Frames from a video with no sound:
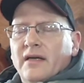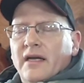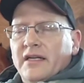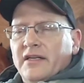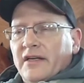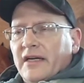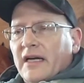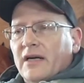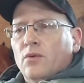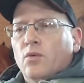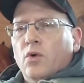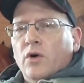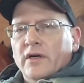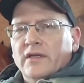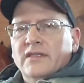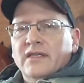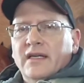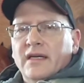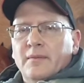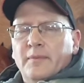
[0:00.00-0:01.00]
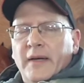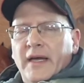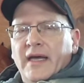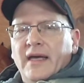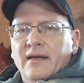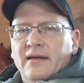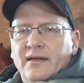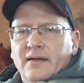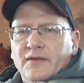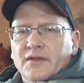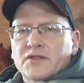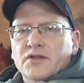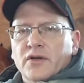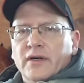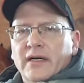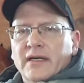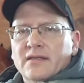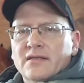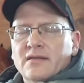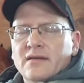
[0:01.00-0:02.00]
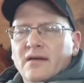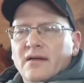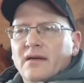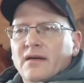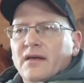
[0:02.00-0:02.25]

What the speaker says: and you got to work to get paid in the trades.